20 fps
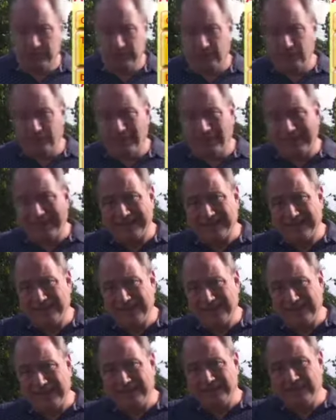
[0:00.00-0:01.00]
So that's
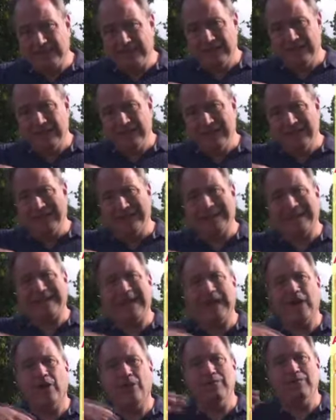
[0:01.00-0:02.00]
the
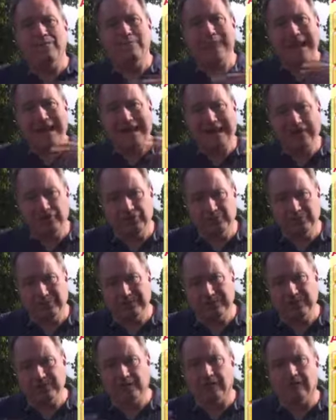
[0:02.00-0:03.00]
account management
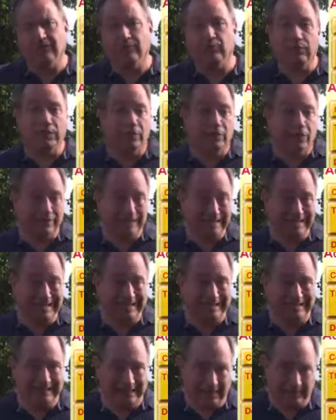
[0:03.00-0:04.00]
stuff we are
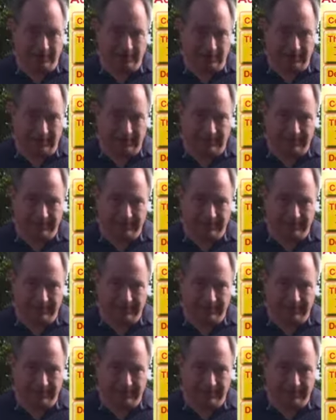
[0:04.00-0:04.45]
dealing with.